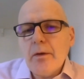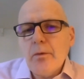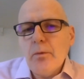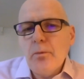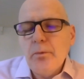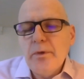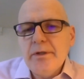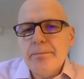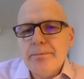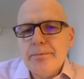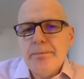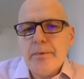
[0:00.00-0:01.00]
we
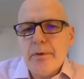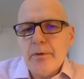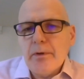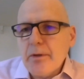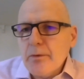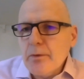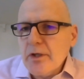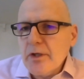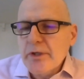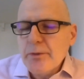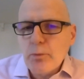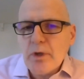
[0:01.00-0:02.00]

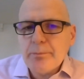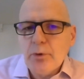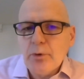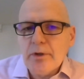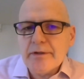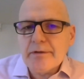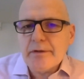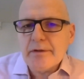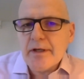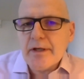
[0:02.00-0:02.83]
agree with what point that.